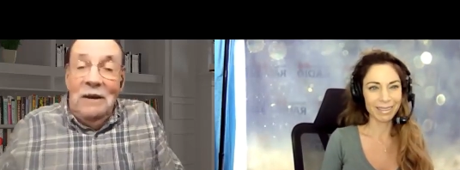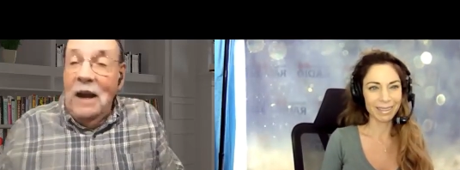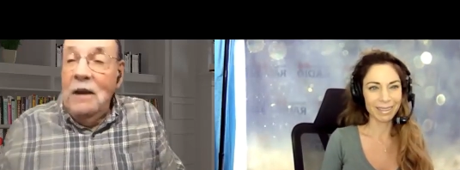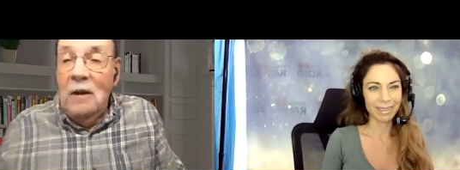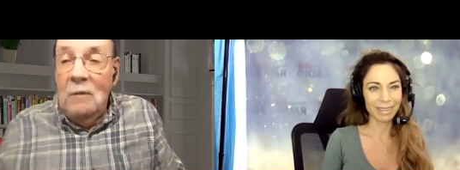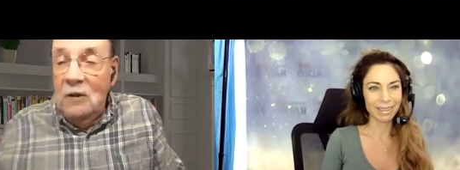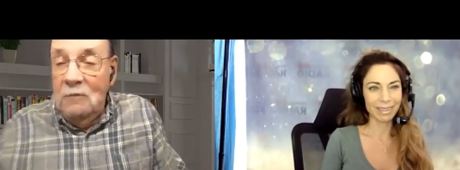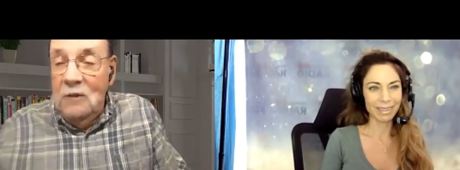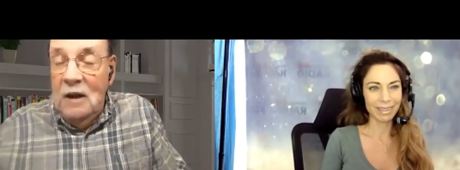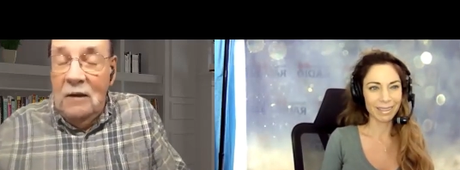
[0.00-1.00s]
Speaker 1: I, am
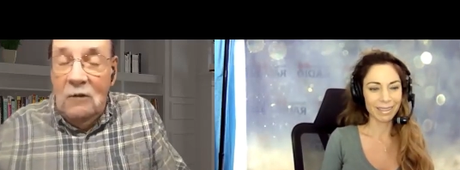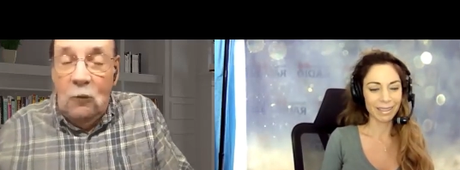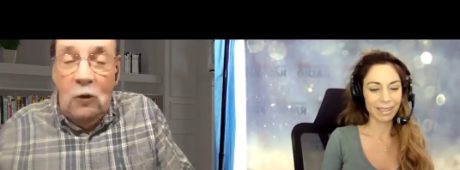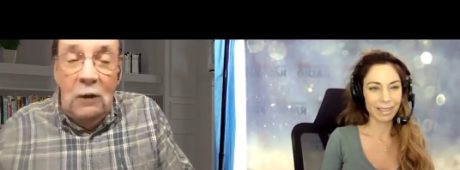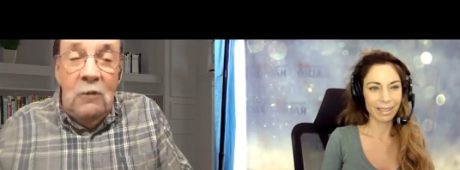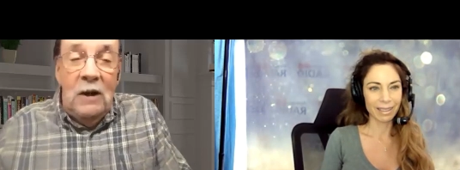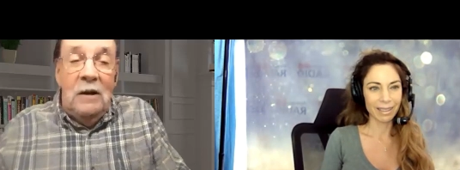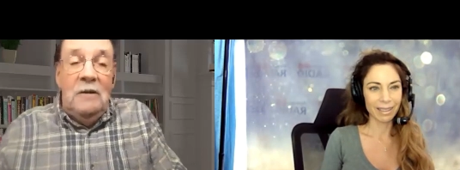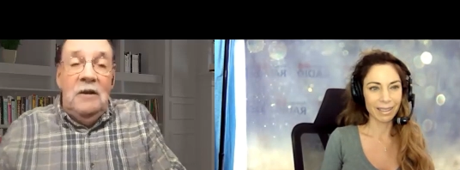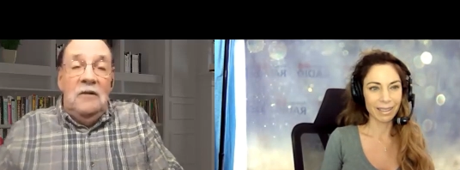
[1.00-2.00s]
not going to worry about
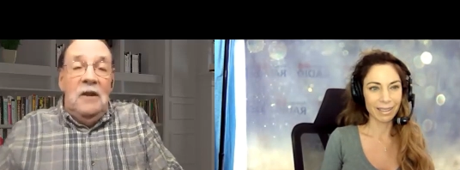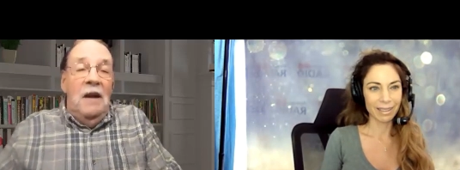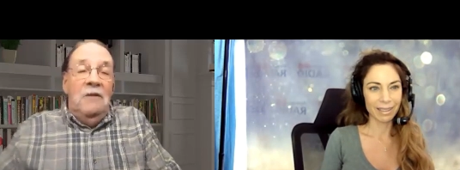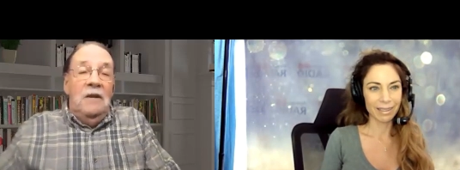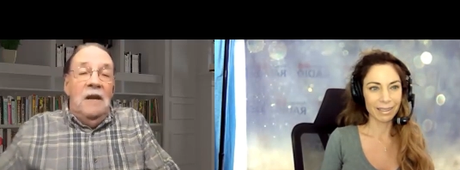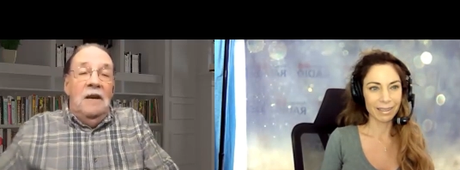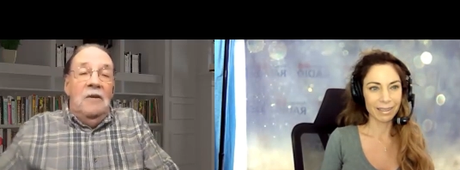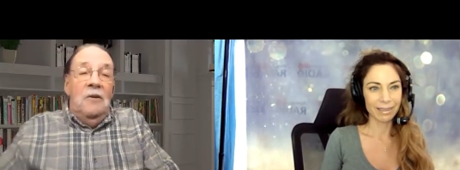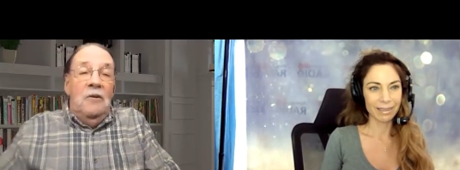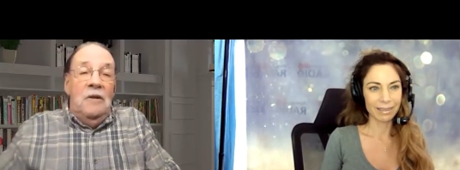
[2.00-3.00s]
it. i just have to let it
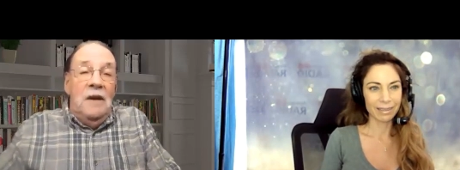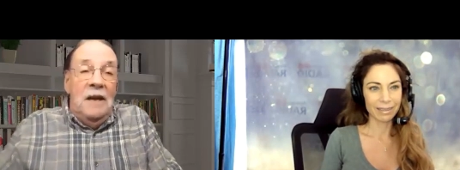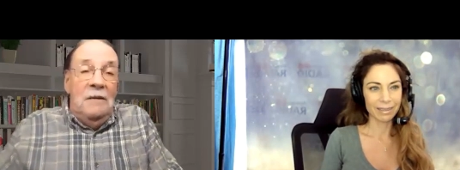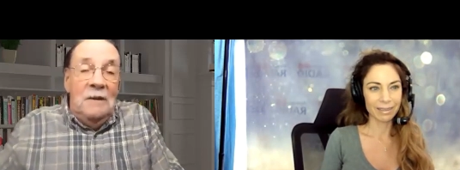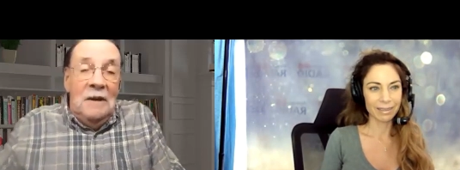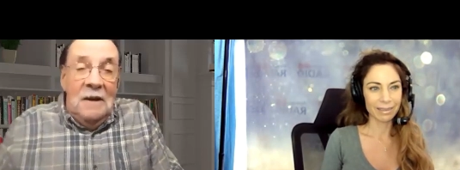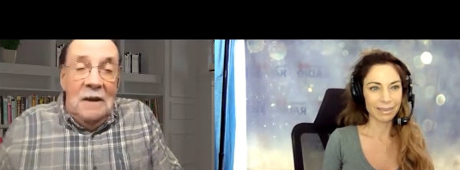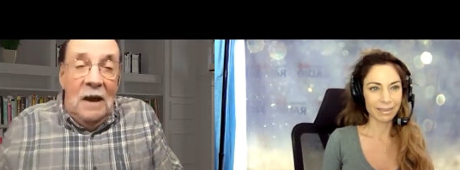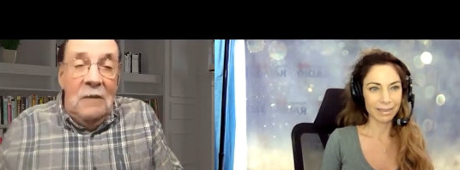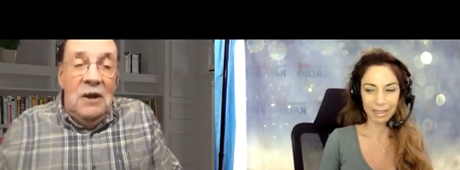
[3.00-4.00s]
go today.
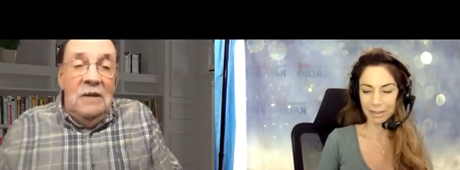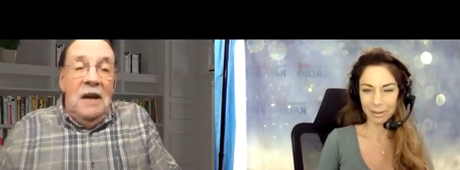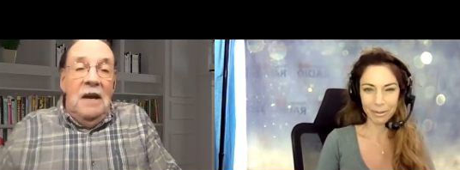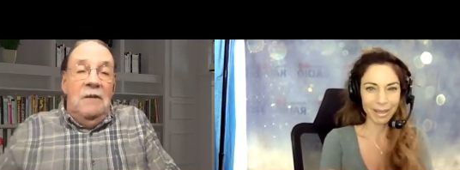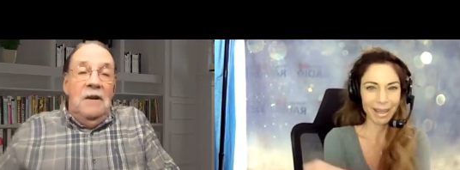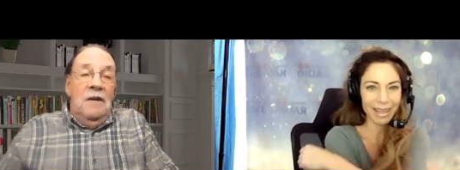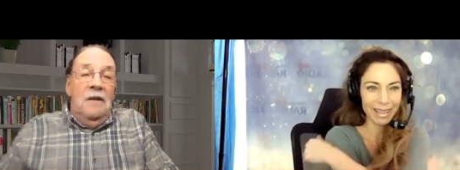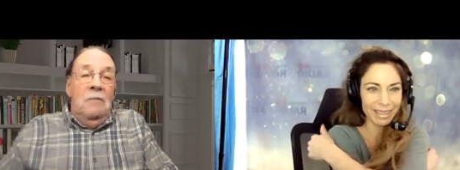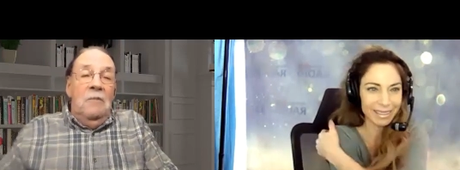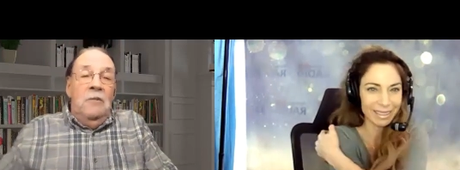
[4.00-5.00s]
I meant That's to have okay.
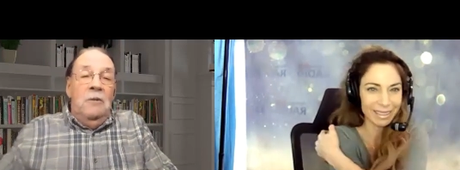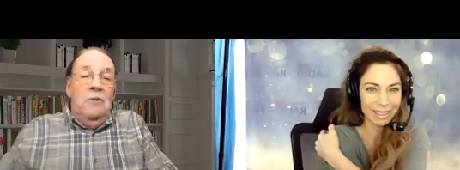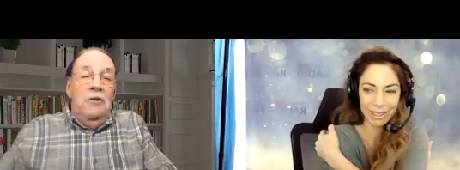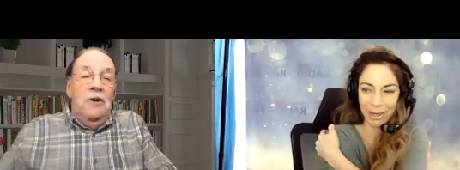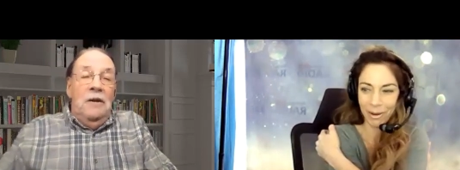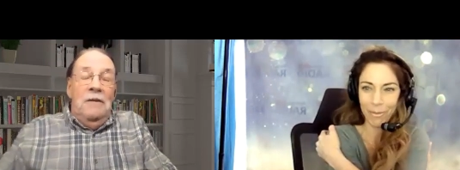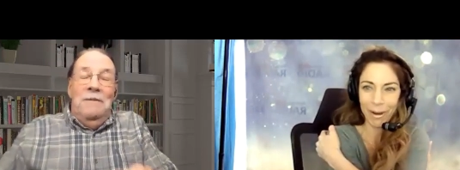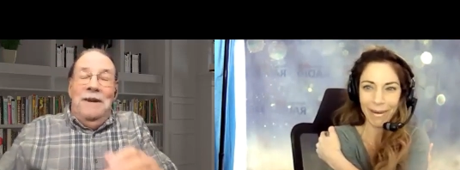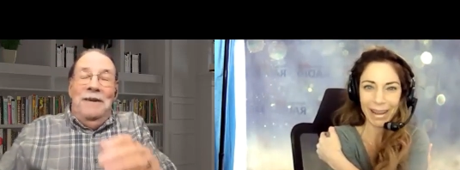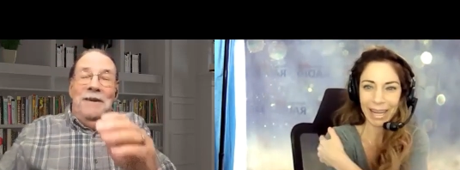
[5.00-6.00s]
it. Muted. Don't
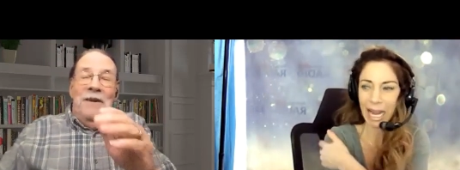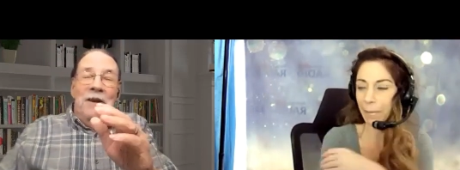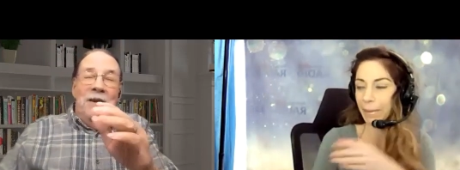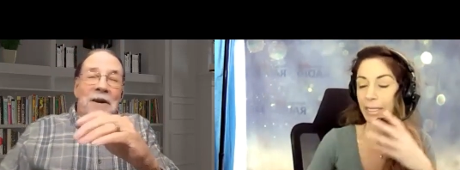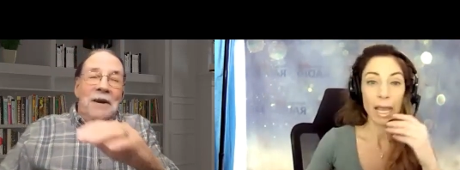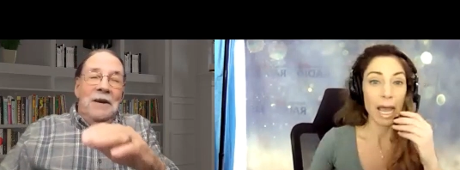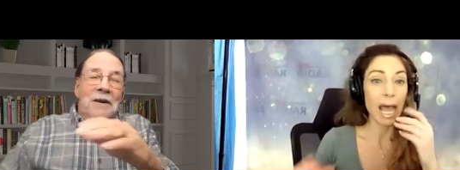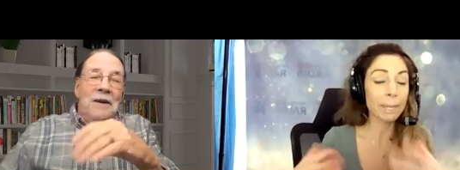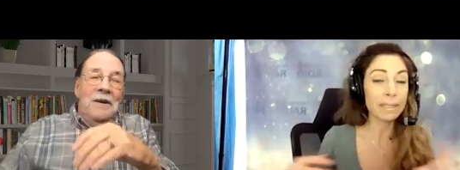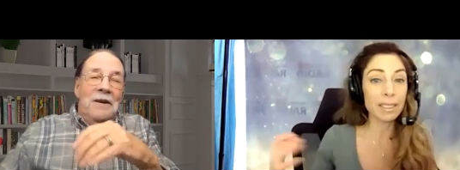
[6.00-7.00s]
Speaker 2: worry, it happens.
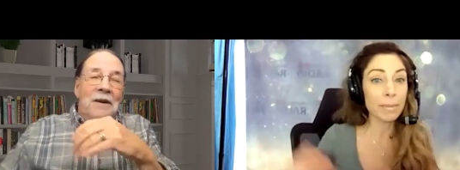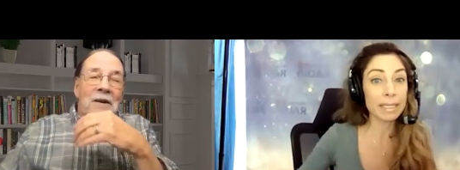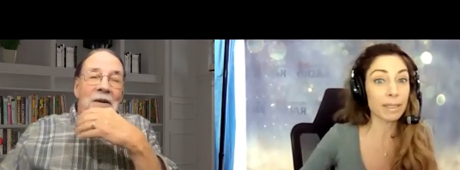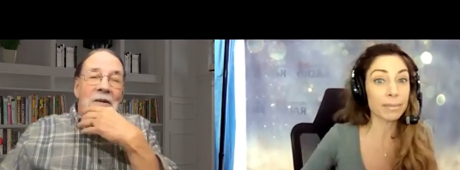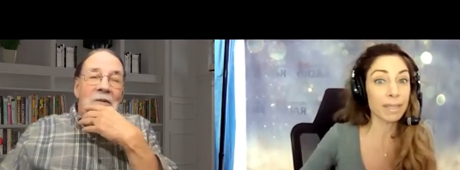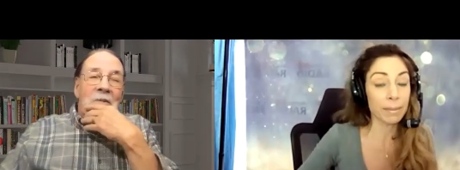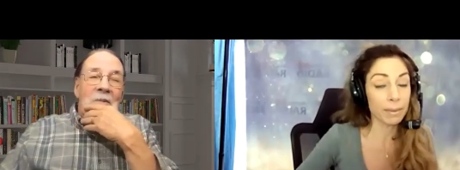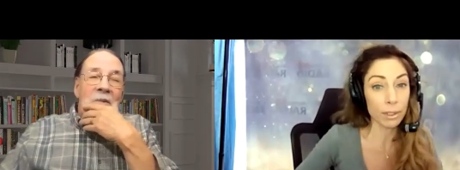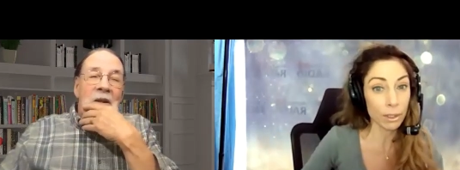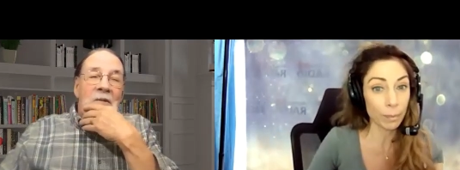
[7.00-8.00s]
Happy
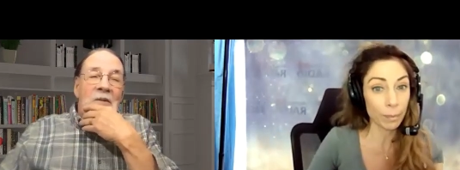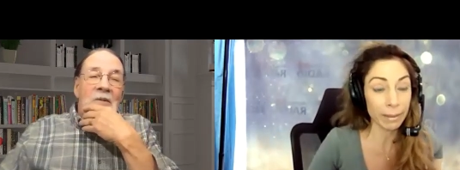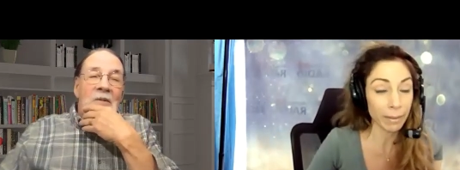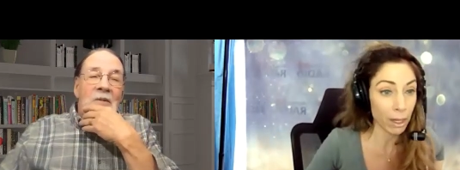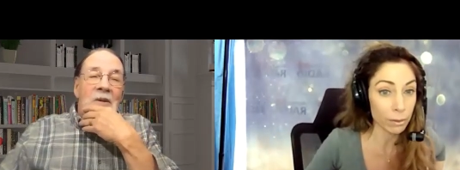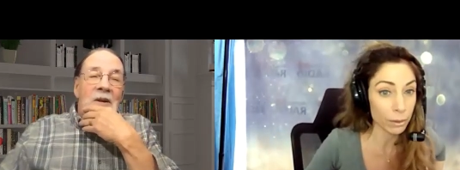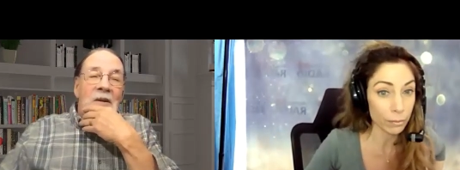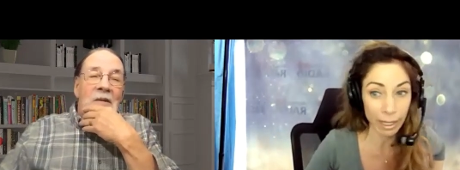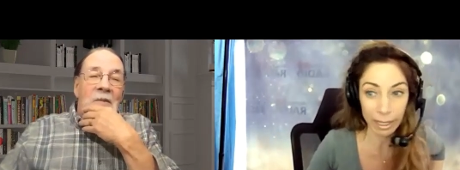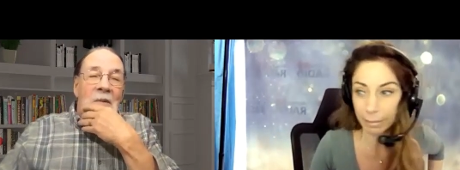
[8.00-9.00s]
sometimes too, being the host,
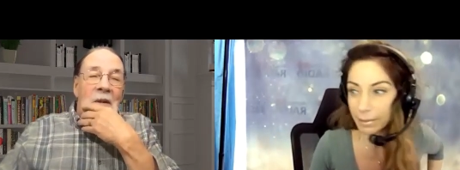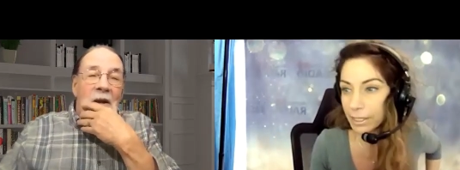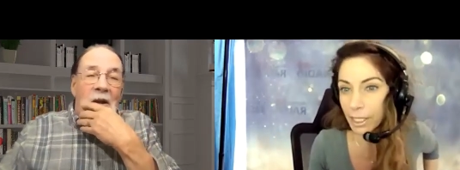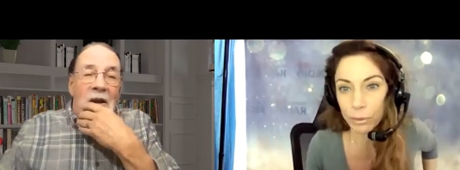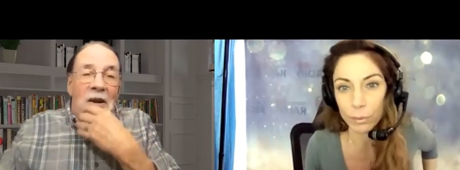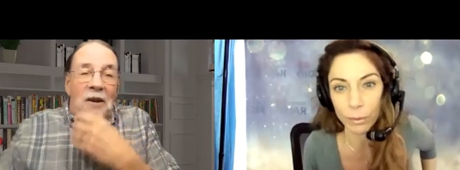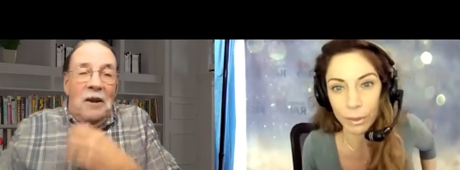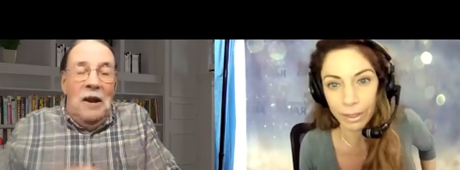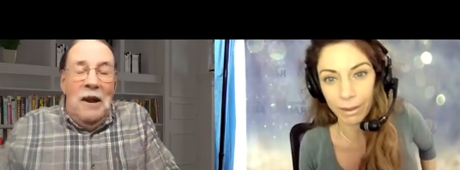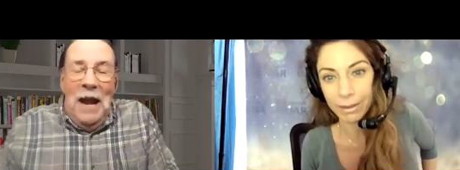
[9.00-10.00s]
right? I'm in touch with
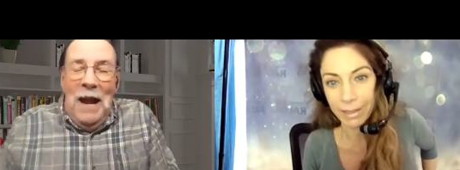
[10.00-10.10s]
work all